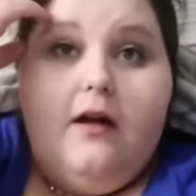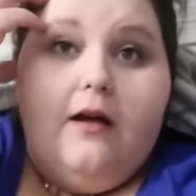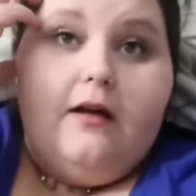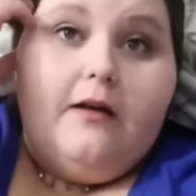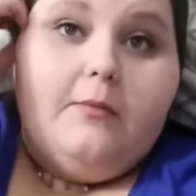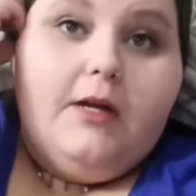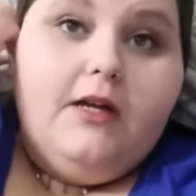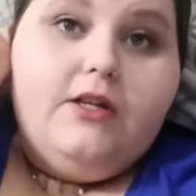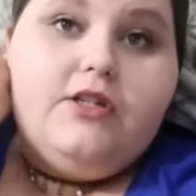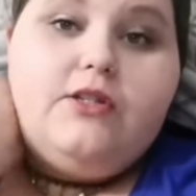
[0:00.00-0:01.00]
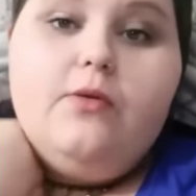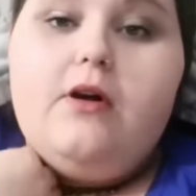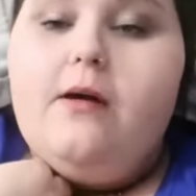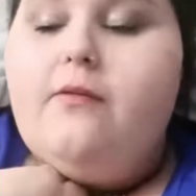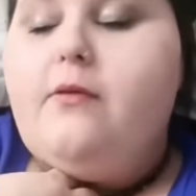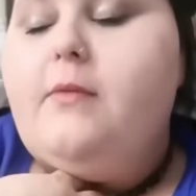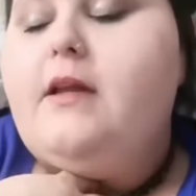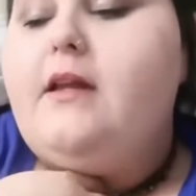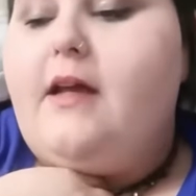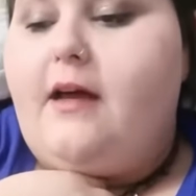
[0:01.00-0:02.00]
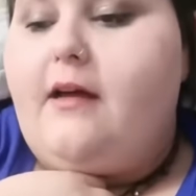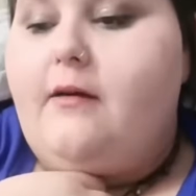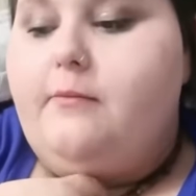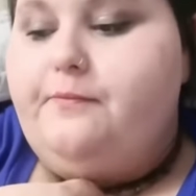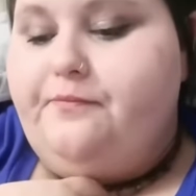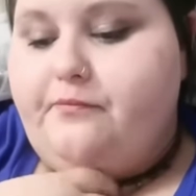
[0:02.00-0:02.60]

I just woke up from the nap.